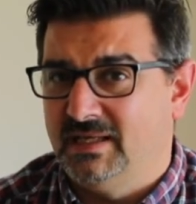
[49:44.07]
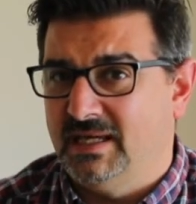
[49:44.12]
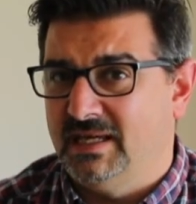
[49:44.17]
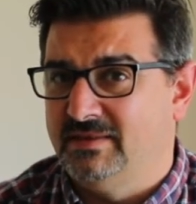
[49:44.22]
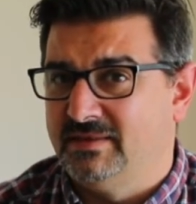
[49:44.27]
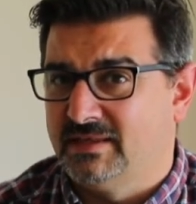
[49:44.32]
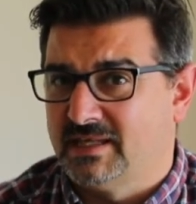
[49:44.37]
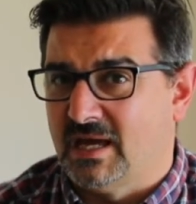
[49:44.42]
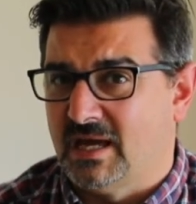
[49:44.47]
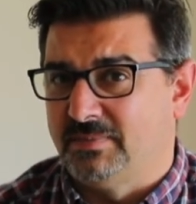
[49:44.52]

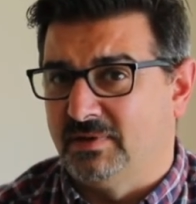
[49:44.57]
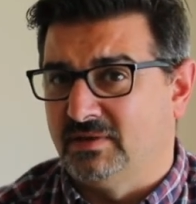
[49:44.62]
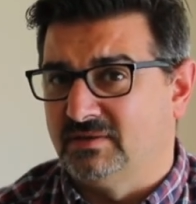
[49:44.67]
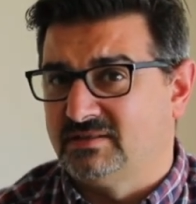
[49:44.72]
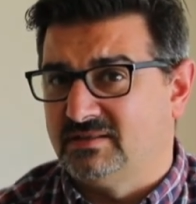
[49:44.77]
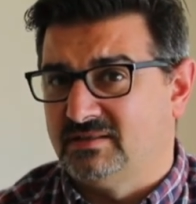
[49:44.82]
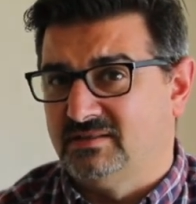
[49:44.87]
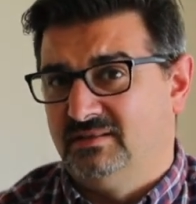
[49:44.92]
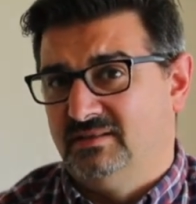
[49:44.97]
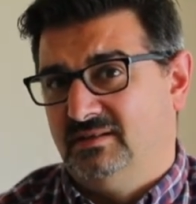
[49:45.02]
in the
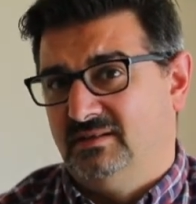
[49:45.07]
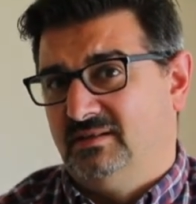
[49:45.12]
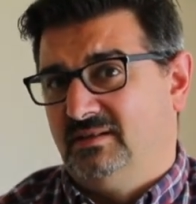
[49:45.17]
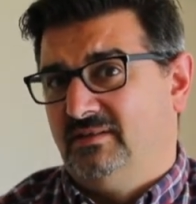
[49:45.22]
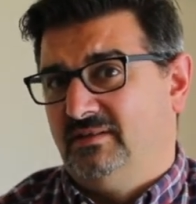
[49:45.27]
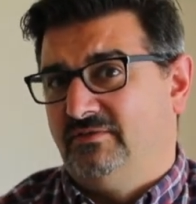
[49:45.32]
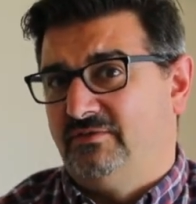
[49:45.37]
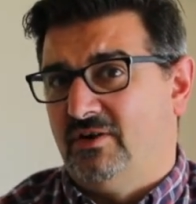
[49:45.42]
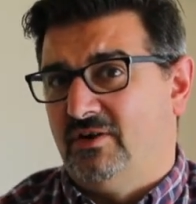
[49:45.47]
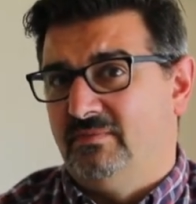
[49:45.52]
cupboard
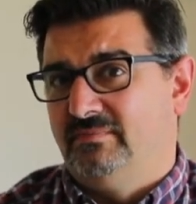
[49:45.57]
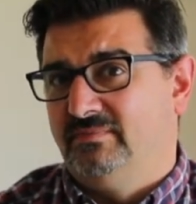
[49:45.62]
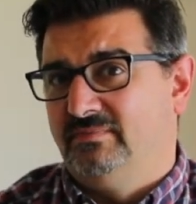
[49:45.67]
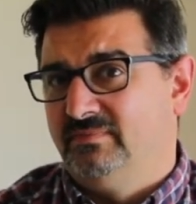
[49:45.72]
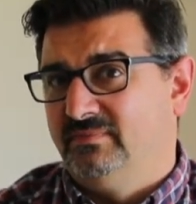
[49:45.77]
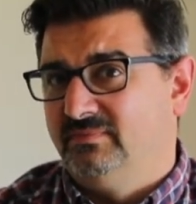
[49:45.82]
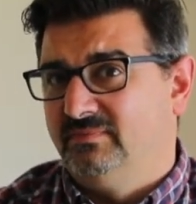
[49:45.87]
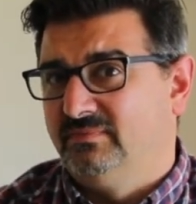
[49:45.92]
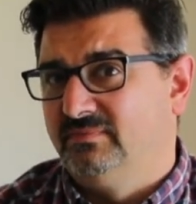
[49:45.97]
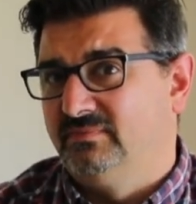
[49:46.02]

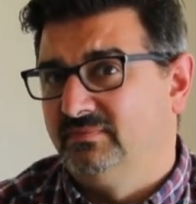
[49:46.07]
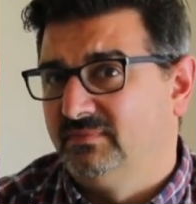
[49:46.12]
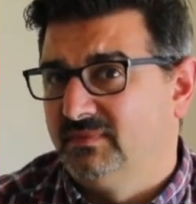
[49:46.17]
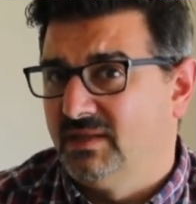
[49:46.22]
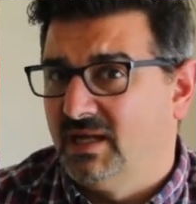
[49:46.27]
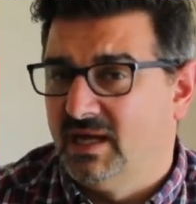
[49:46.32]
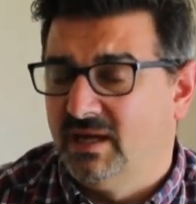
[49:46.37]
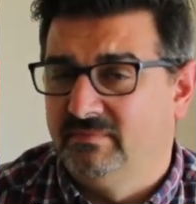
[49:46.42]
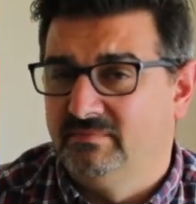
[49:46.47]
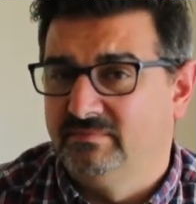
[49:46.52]
from
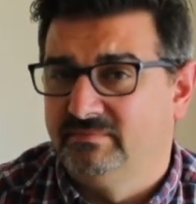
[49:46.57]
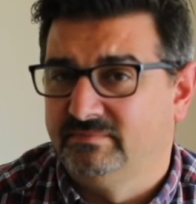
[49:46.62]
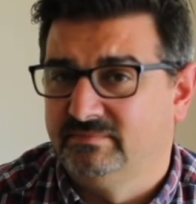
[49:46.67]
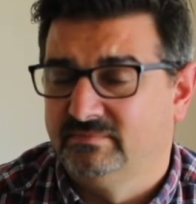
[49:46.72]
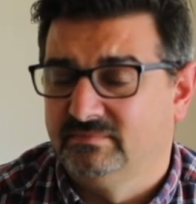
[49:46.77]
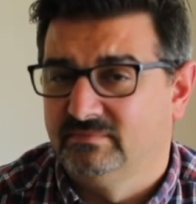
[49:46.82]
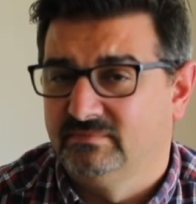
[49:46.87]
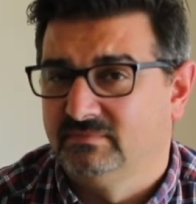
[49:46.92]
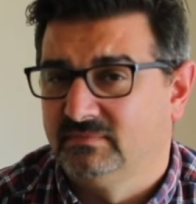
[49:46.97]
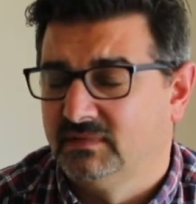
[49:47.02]

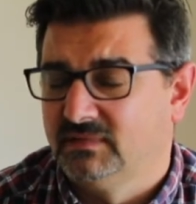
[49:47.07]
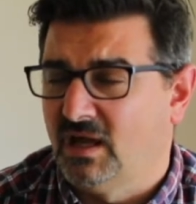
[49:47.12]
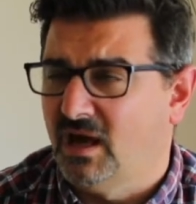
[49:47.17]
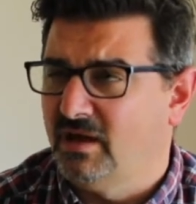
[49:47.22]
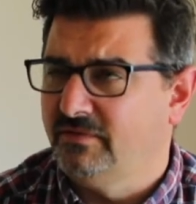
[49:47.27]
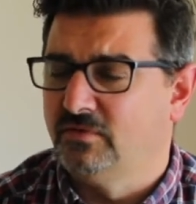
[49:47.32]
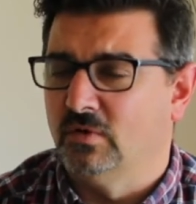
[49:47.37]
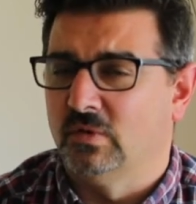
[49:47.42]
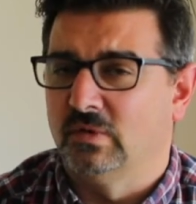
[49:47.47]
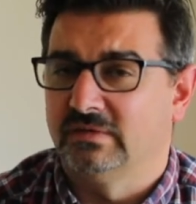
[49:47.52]
Guy
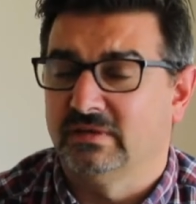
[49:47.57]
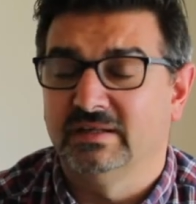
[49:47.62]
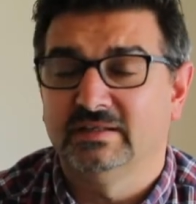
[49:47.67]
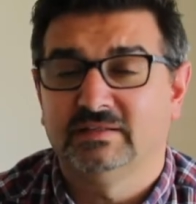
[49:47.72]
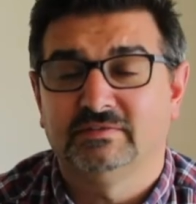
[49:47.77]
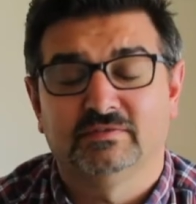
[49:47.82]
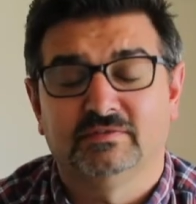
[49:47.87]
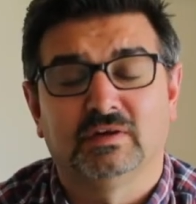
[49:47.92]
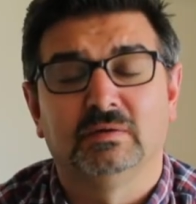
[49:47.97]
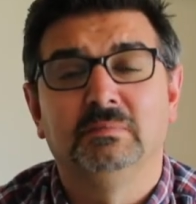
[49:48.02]
Fawkes, I
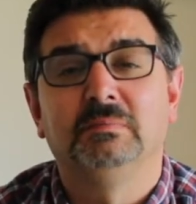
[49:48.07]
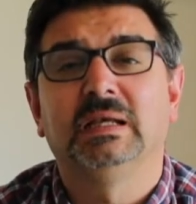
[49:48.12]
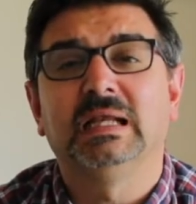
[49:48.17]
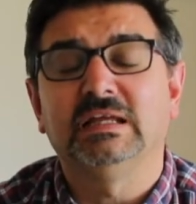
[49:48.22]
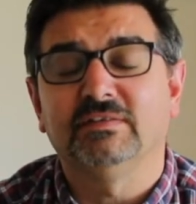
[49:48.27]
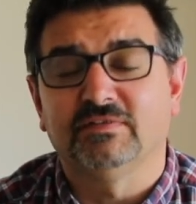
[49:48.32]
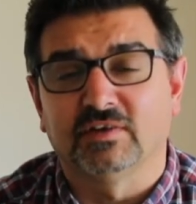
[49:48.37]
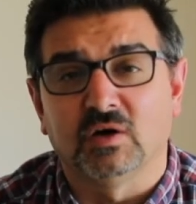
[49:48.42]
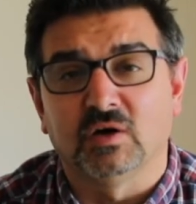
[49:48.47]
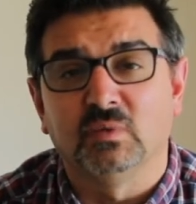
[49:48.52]

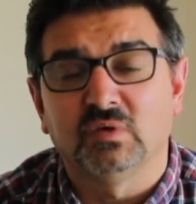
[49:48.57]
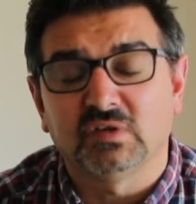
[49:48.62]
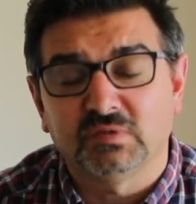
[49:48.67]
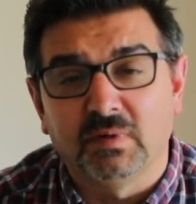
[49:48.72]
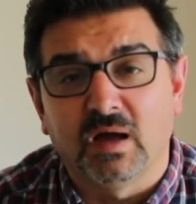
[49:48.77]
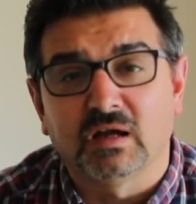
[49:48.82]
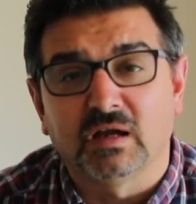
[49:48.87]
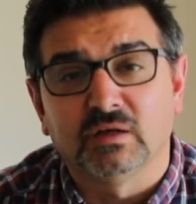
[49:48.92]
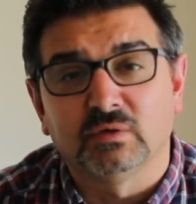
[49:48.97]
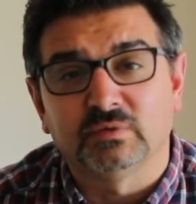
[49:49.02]
completely forgot what
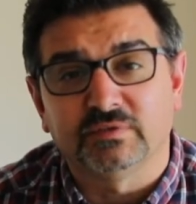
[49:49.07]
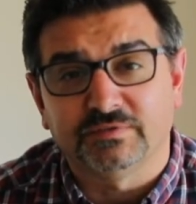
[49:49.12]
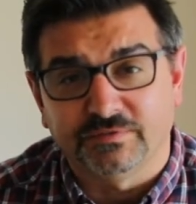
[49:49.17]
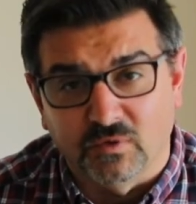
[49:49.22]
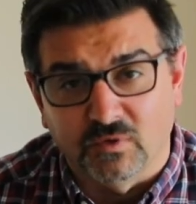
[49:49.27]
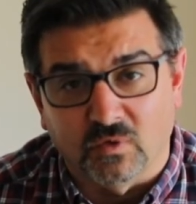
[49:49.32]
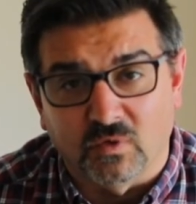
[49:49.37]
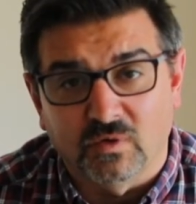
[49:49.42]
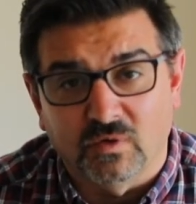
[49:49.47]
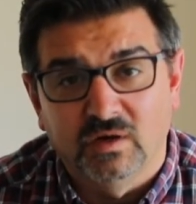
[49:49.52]
sparklers are
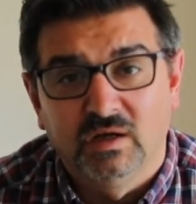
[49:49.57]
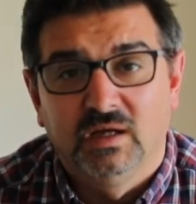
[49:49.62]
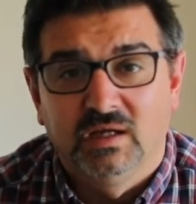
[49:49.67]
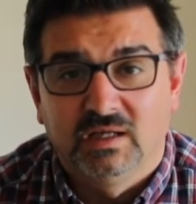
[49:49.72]
for.